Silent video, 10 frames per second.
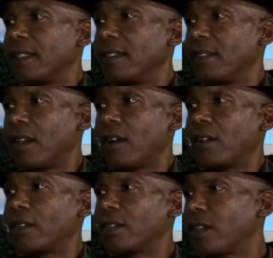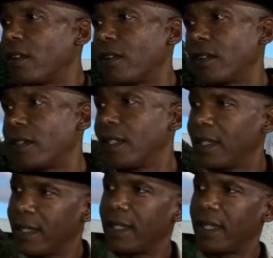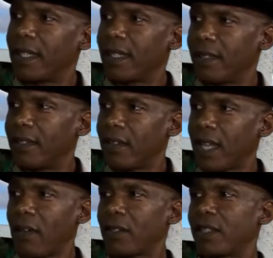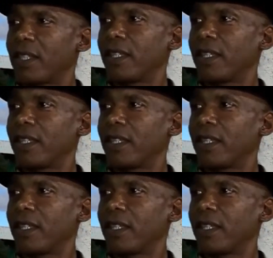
you know. So, you know, that was